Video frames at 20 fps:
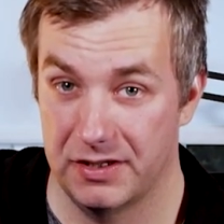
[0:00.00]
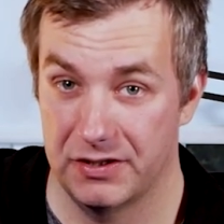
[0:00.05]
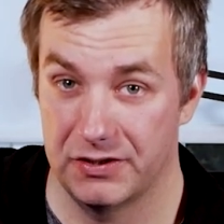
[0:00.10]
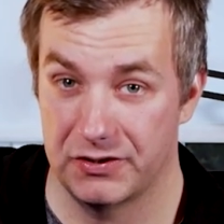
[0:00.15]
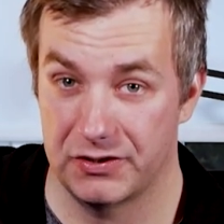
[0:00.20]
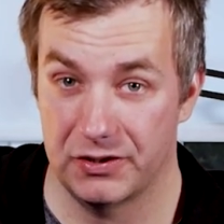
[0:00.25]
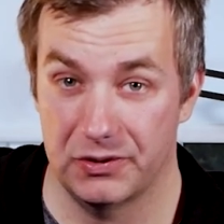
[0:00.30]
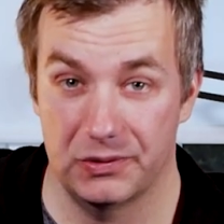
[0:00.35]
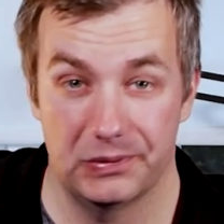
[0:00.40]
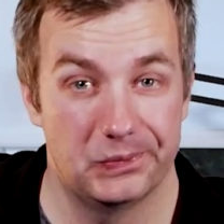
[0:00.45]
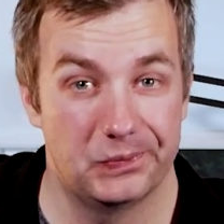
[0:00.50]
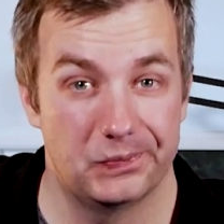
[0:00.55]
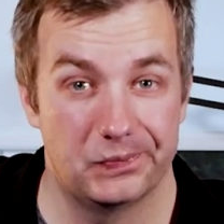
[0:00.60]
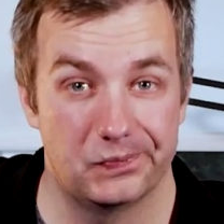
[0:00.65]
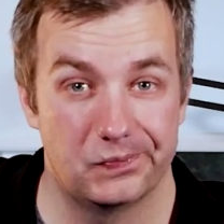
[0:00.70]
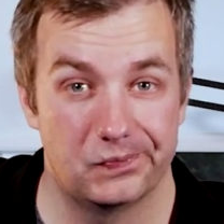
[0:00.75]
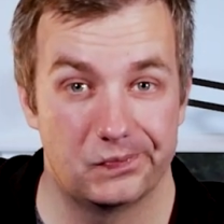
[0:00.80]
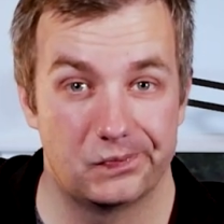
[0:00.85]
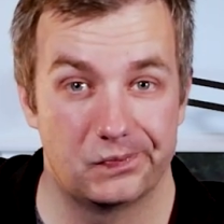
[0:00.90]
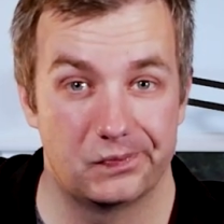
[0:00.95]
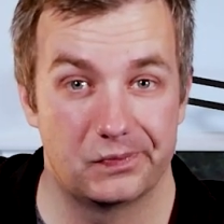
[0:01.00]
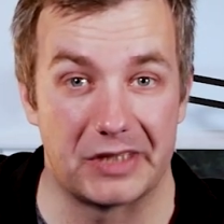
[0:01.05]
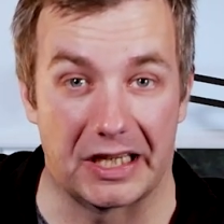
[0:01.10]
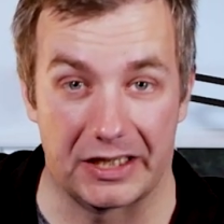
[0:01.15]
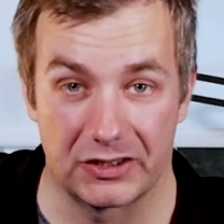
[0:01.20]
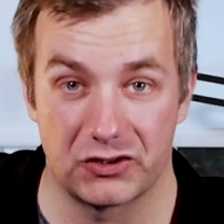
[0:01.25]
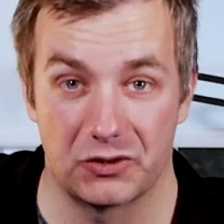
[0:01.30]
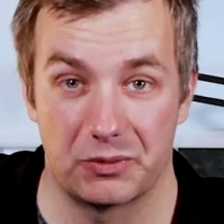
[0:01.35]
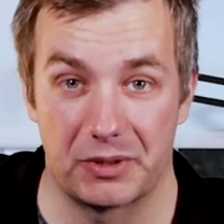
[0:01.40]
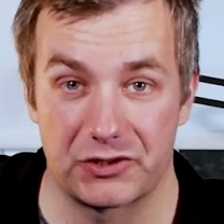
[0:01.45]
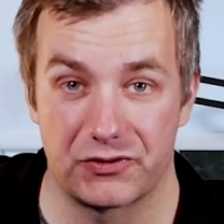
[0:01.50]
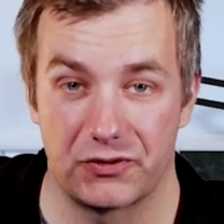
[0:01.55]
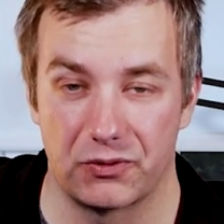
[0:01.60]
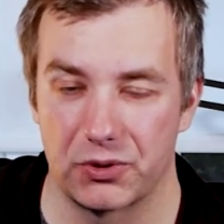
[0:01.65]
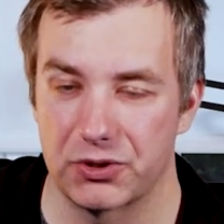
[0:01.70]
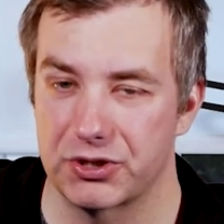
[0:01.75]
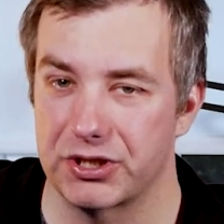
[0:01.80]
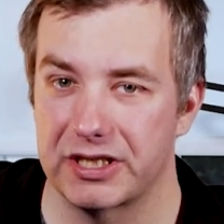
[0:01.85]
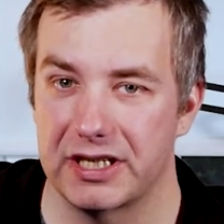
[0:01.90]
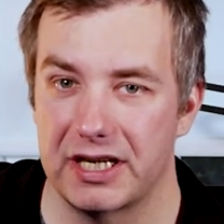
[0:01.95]
So, thanks so much for
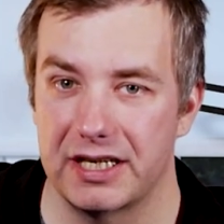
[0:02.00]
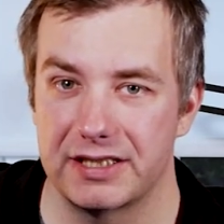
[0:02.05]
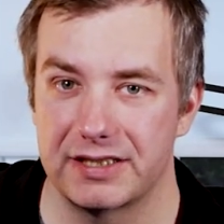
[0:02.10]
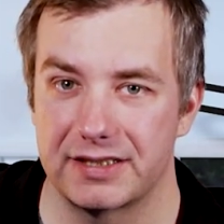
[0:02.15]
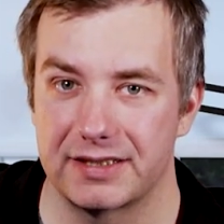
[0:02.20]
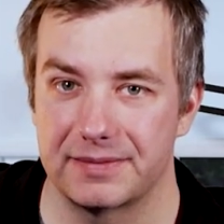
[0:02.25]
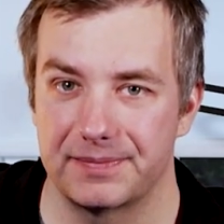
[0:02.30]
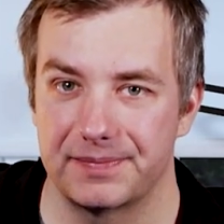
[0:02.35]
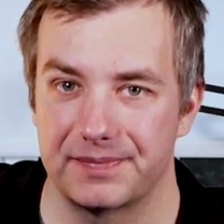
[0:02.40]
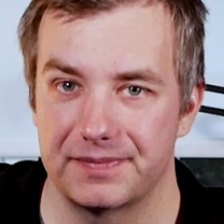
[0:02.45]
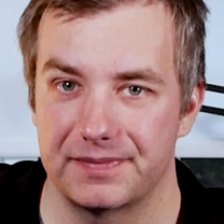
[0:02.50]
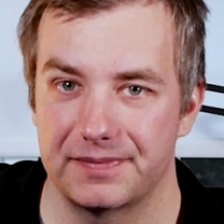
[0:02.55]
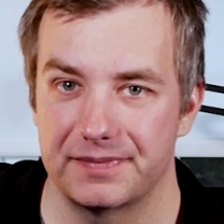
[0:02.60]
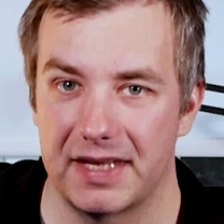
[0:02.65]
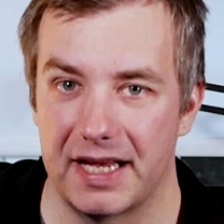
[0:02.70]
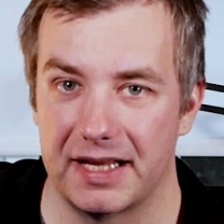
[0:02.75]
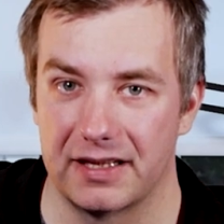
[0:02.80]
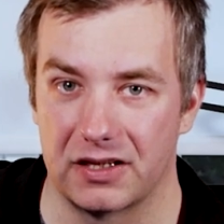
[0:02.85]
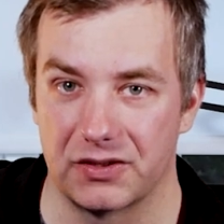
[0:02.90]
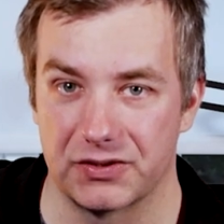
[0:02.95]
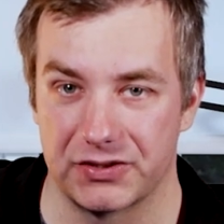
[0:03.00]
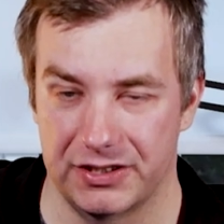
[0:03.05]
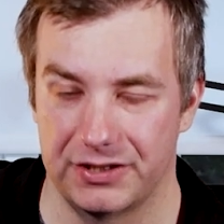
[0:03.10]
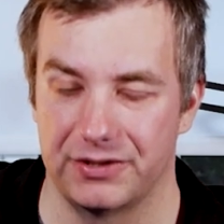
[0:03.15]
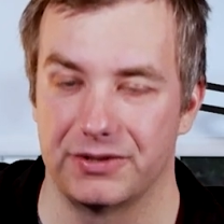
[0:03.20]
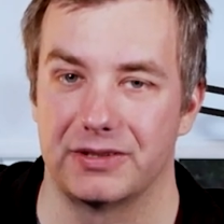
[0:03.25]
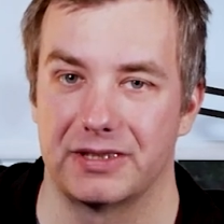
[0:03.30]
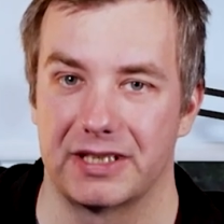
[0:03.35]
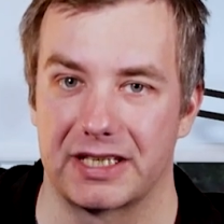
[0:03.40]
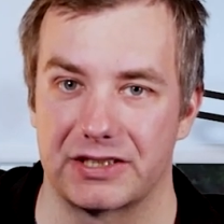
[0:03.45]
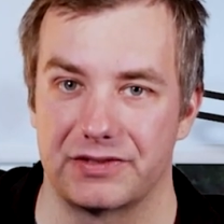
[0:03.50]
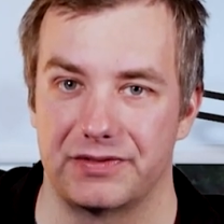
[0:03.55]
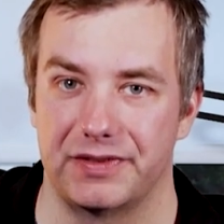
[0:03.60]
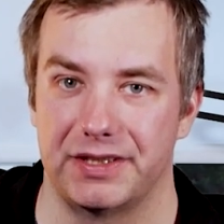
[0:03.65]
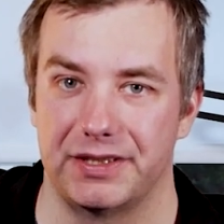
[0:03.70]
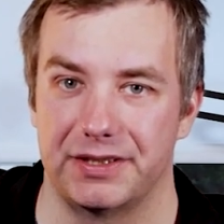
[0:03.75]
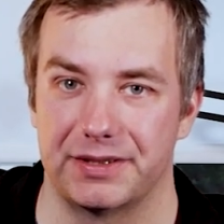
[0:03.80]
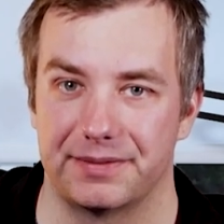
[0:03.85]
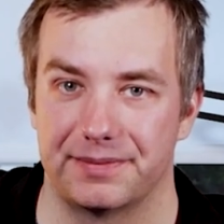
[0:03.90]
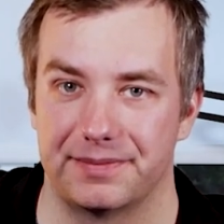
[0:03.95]
watching, guys, and I'll see you in the next
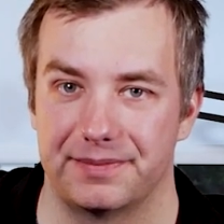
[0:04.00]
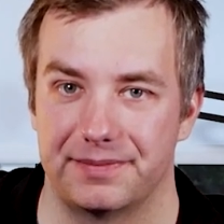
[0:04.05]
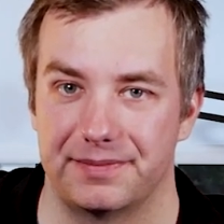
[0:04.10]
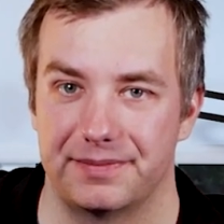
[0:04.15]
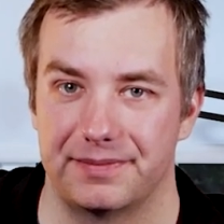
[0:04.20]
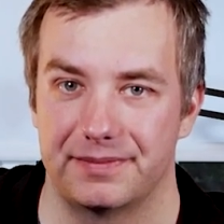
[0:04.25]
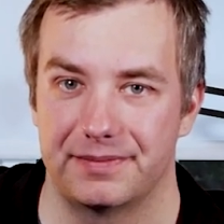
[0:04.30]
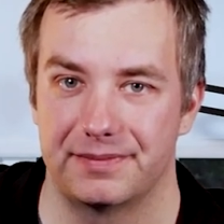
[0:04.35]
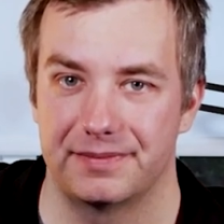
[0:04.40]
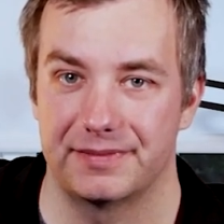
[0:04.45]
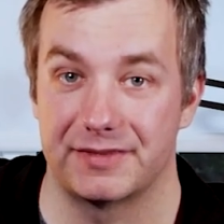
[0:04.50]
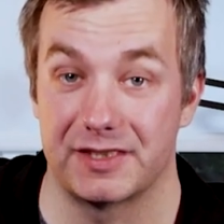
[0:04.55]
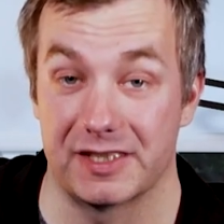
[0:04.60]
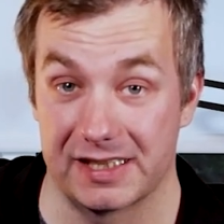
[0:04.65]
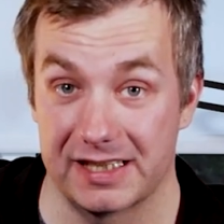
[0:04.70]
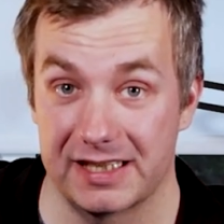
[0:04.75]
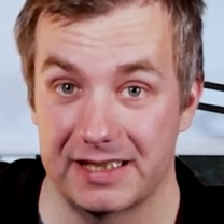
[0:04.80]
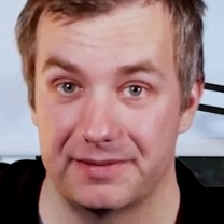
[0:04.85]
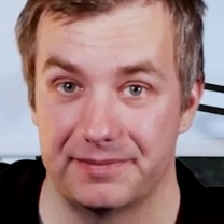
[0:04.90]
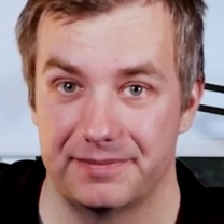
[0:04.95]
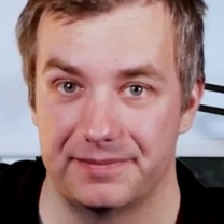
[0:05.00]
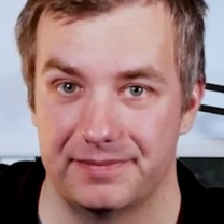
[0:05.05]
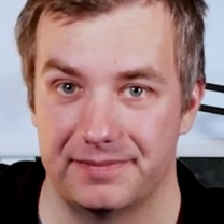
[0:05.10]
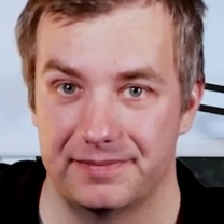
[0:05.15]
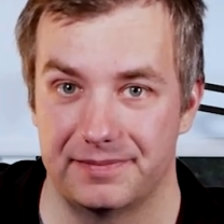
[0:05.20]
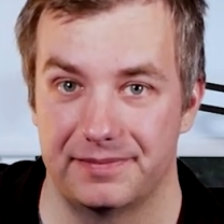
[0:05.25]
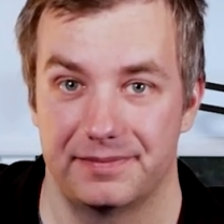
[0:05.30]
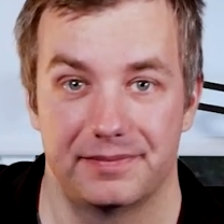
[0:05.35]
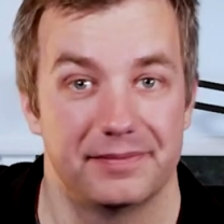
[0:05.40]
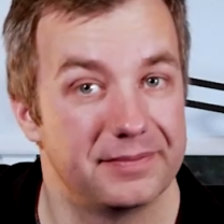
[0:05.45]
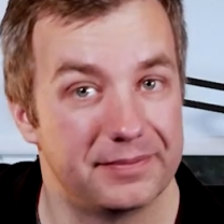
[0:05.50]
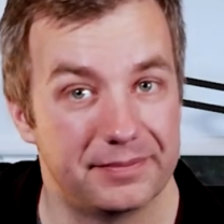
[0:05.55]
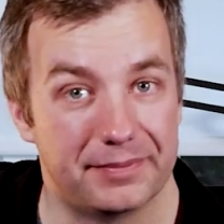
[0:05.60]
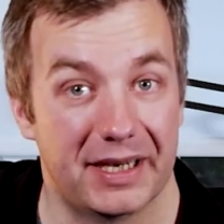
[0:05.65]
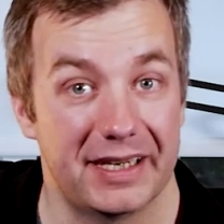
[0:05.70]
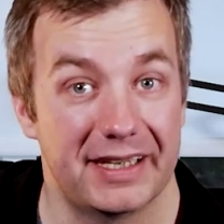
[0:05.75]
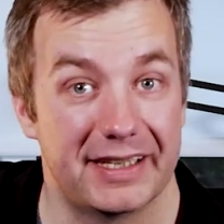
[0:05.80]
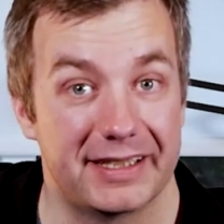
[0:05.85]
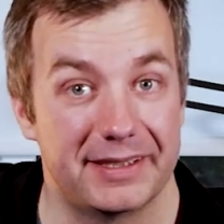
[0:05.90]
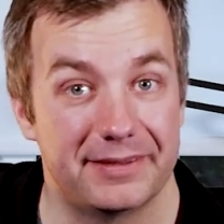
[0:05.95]
video. Take care.
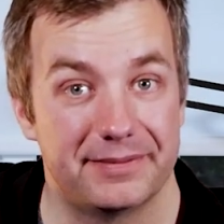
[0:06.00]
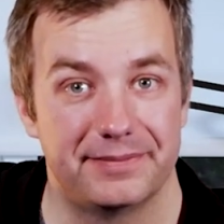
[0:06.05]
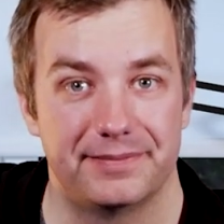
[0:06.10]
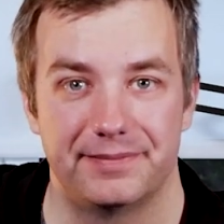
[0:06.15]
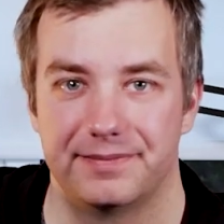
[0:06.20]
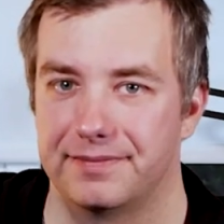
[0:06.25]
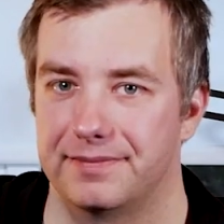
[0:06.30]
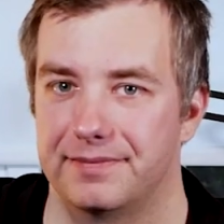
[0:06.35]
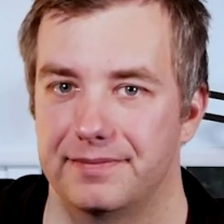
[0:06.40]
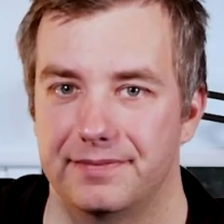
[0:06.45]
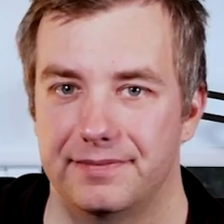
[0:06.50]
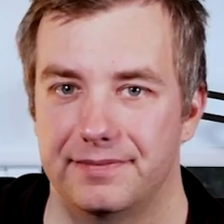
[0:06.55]
Bye.